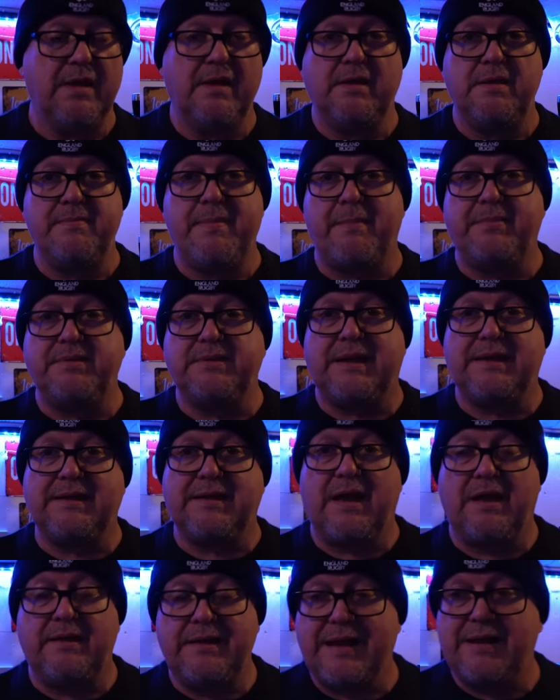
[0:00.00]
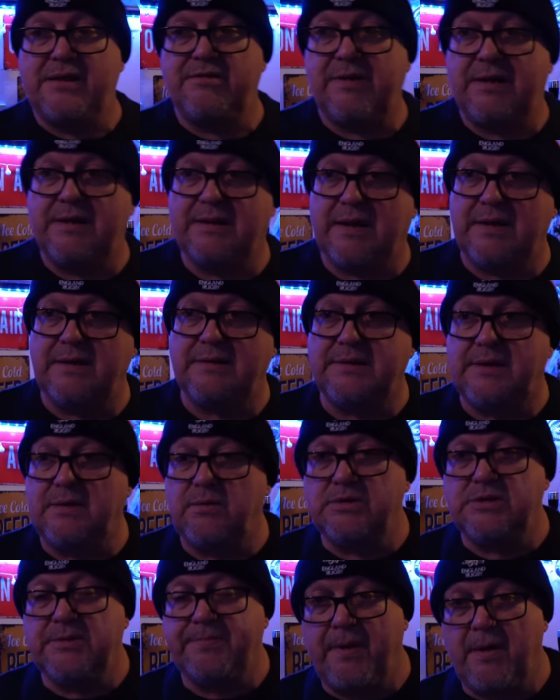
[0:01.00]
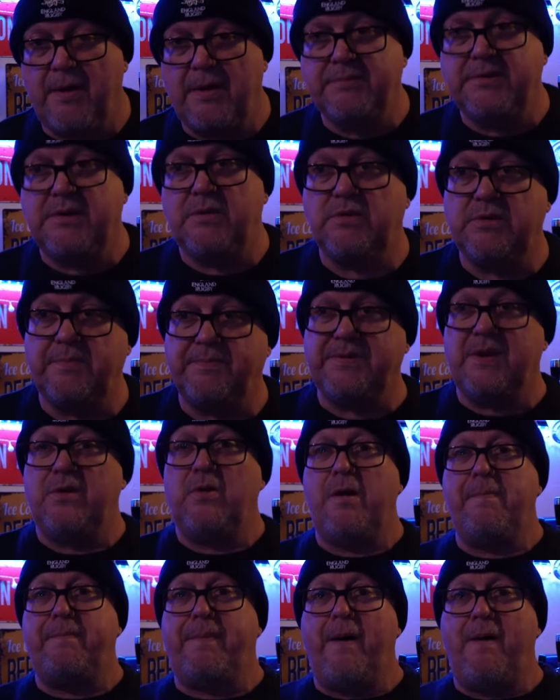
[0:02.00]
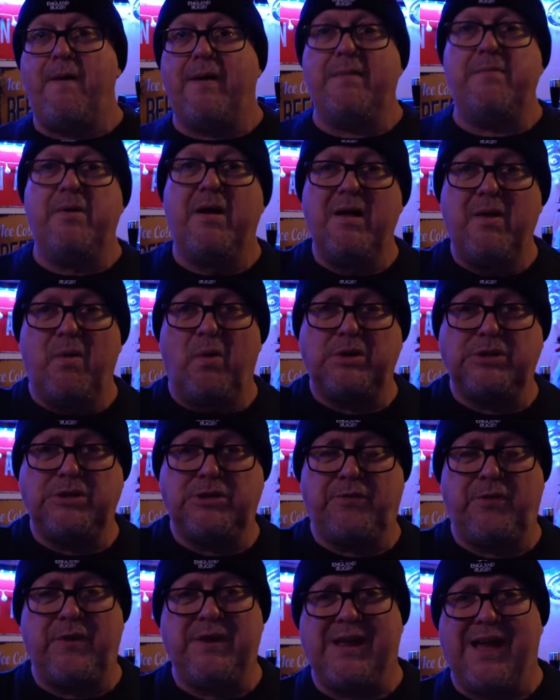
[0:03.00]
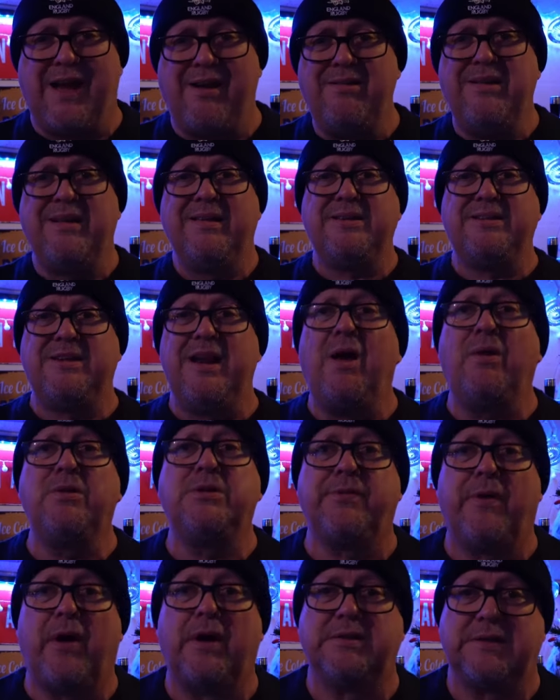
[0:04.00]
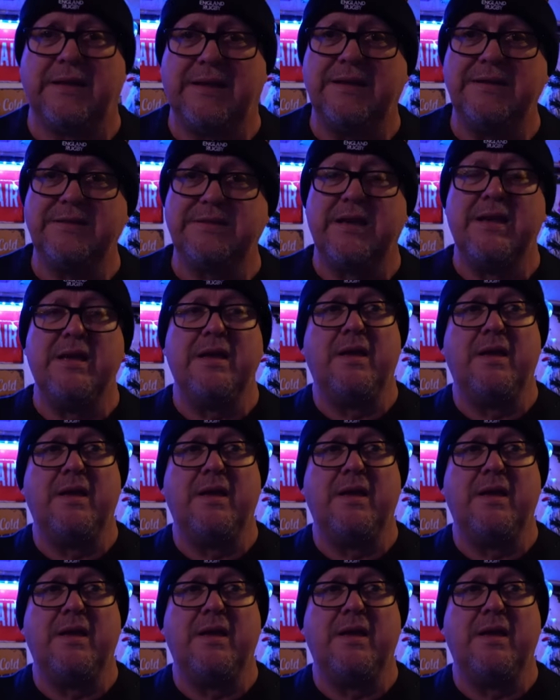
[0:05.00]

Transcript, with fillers: Your mum and dad are going down and going, going, I don't know what to buy him, I don't know what to, don't know what to buy him. Watch this video, there's loads of ideas.